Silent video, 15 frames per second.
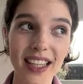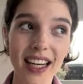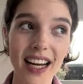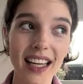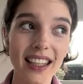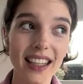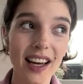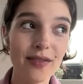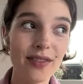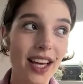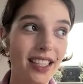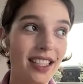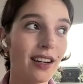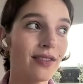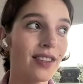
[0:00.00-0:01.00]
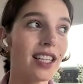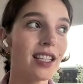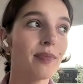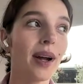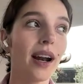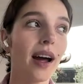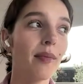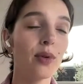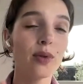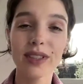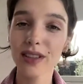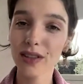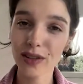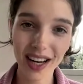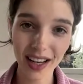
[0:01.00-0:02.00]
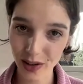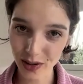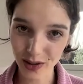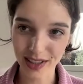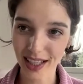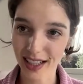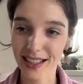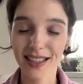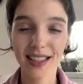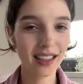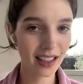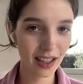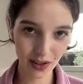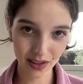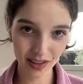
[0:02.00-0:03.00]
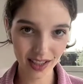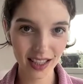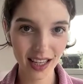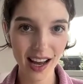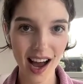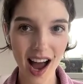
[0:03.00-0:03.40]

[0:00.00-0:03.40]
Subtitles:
I love that side of things, but I'm also a goose, like a silly goose.